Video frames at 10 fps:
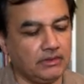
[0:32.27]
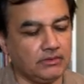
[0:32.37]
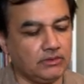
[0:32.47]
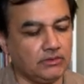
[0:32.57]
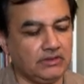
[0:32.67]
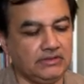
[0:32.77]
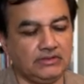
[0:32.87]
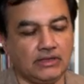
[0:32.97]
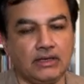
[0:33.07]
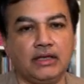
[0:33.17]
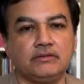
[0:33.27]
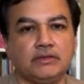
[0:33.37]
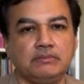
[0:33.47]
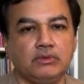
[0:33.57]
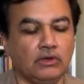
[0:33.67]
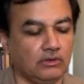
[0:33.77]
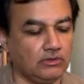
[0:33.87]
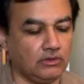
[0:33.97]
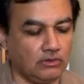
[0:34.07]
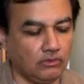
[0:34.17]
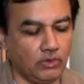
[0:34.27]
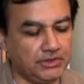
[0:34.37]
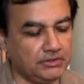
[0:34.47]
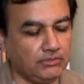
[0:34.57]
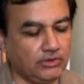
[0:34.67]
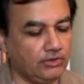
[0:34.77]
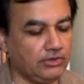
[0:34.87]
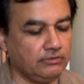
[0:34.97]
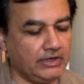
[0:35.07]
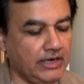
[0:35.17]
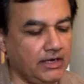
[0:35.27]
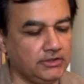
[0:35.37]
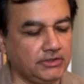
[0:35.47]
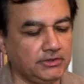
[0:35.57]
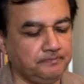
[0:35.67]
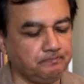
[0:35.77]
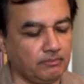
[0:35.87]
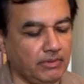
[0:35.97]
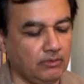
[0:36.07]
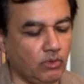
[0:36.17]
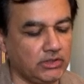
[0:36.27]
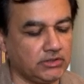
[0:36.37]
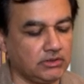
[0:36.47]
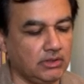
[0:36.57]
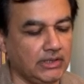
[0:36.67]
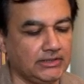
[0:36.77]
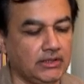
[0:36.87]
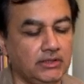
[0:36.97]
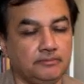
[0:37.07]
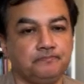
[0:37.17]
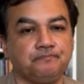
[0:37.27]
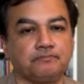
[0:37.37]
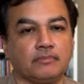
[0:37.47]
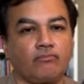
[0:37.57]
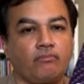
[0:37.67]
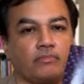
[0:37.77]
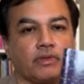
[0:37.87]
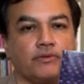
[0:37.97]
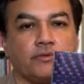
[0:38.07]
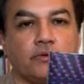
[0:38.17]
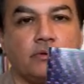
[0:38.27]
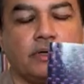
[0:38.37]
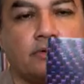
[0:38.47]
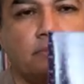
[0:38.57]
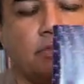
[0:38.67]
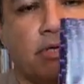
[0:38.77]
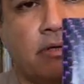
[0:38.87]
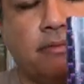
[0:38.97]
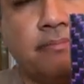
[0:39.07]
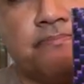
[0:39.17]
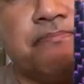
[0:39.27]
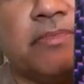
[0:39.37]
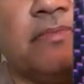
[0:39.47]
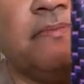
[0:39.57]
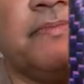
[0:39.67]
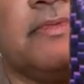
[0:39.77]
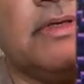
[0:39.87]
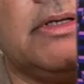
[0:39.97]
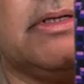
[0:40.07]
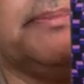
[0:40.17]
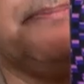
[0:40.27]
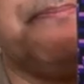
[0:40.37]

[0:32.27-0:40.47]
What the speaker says: So this is a classic book on quantum theory of radiation by Walter Heitler. So I hope you can see the